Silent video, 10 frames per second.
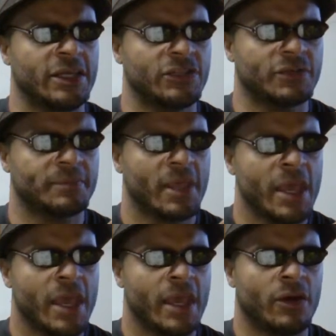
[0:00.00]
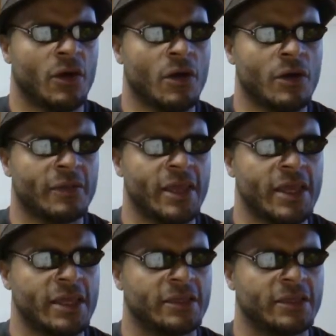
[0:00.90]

Egypt and all that he